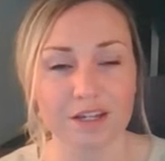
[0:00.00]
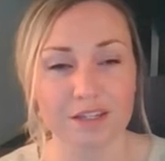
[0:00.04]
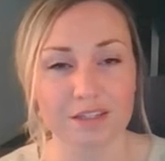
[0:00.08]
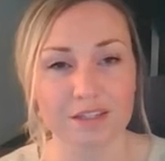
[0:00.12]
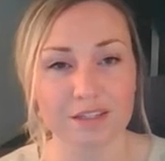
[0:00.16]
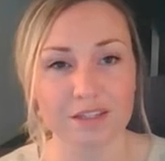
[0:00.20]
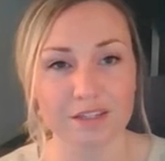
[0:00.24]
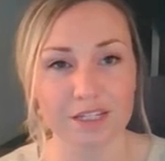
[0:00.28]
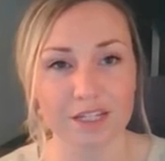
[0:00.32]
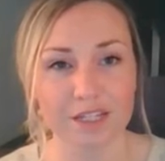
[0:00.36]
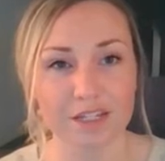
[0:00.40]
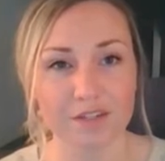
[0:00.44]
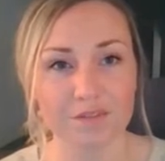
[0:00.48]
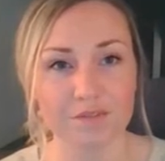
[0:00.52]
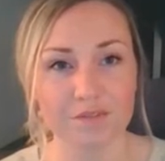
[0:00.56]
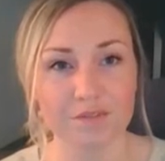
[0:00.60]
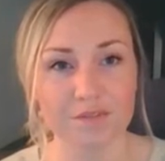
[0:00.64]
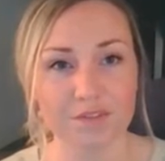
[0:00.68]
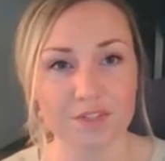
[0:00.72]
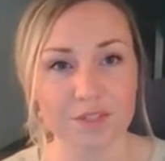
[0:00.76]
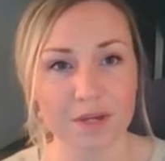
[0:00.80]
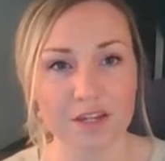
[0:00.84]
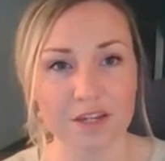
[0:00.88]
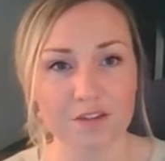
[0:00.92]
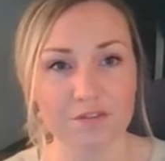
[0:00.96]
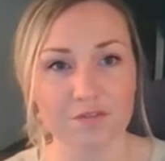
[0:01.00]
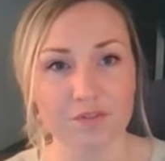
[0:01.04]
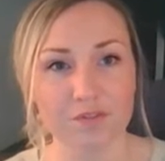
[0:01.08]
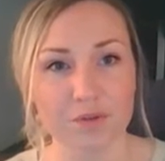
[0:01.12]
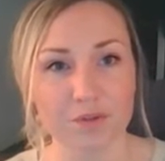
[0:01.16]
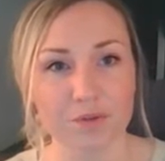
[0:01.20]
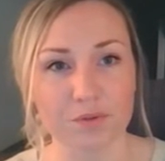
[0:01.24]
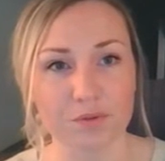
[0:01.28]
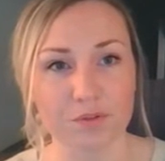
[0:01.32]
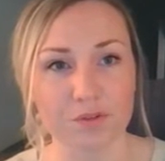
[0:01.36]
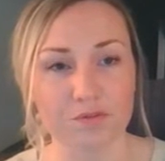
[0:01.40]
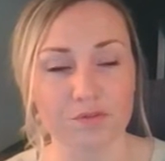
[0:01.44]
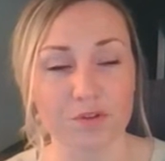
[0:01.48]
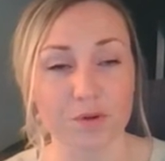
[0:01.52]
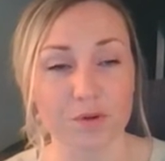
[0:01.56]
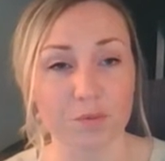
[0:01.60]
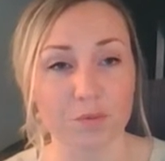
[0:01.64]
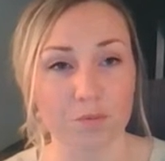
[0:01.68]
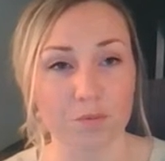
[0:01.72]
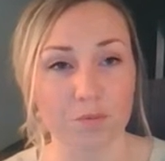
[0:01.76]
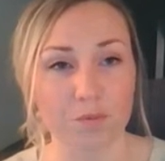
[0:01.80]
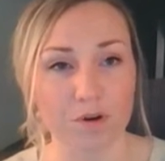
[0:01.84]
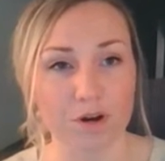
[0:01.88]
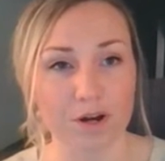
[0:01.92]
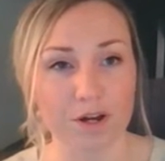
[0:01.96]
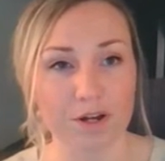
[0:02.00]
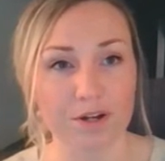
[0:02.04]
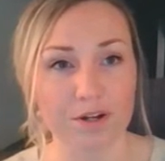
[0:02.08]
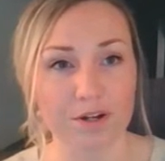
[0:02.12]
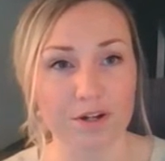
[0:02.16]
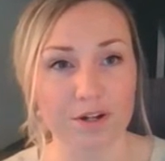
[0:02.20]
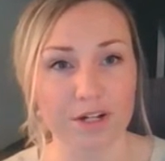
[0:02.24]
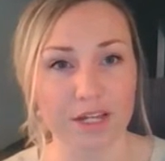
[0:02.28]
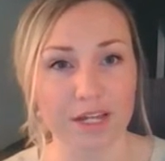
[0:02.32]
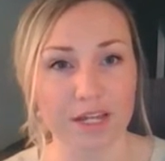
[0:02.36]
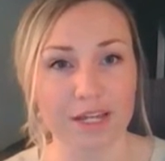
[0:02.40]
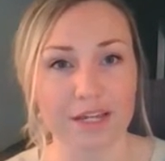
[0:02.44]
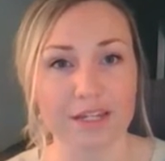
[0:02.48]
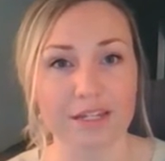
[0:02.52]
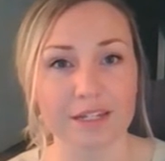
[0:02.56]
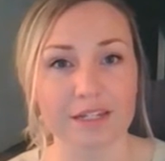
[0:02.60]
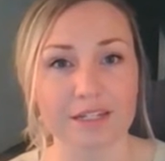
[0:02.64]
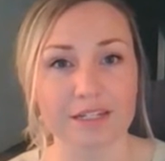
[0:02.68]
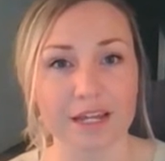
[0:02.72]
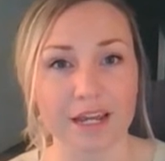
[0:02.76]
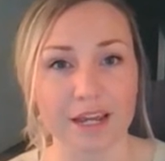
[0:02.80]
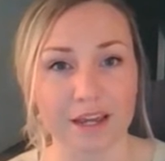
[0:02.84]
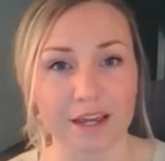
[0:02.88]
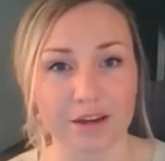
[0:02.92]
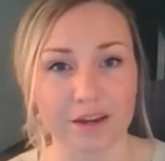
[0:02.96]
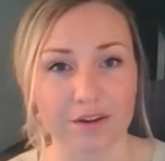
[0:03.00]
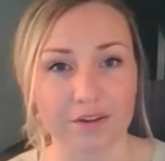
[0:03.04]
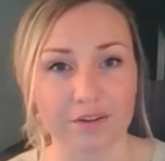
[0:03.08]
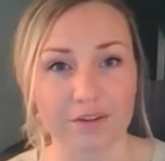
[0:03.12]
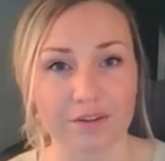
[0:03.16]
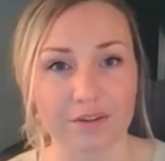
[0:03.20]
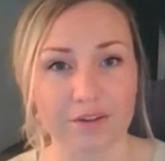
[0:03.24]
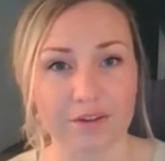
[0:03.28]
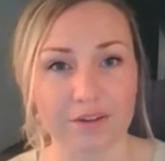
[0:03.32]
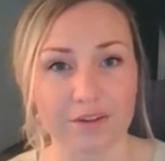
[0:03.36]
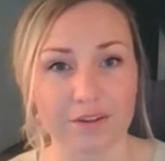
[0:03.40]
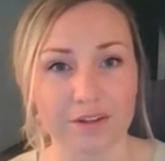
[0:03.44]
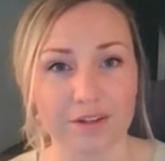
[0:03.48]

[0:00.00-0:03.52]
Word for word: The leaves make food from water and air.